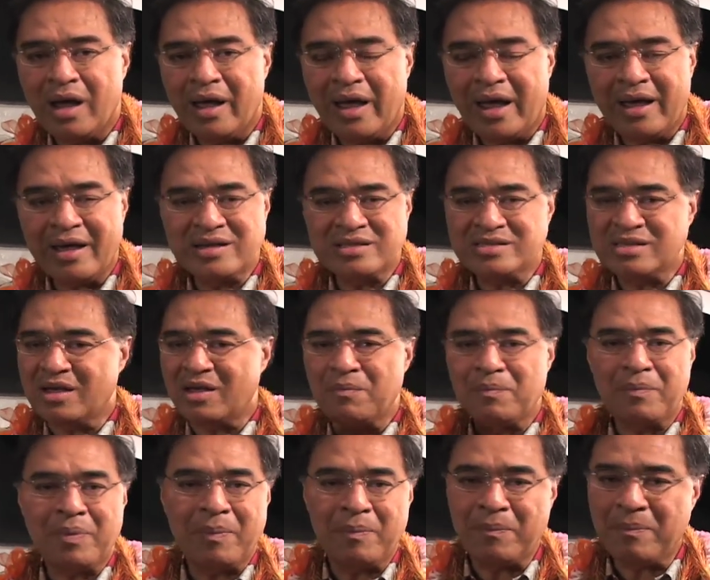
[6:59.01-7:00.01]
has
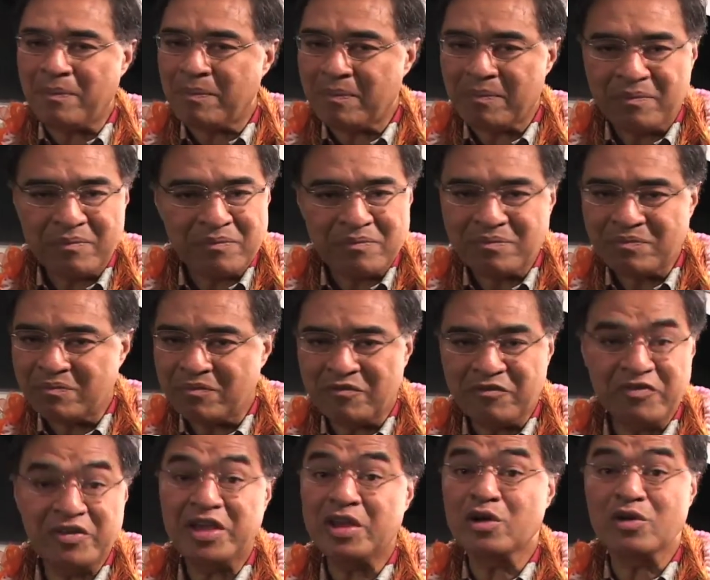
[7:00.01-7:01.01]

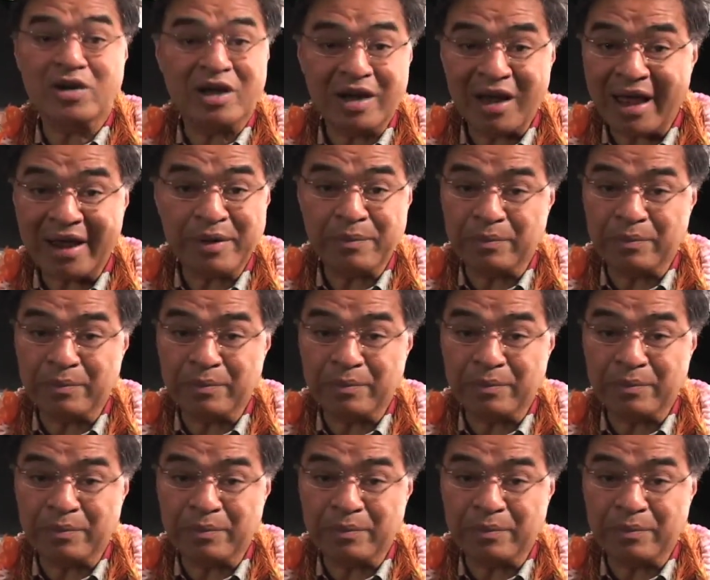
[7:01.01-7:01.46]
vetoed a lot of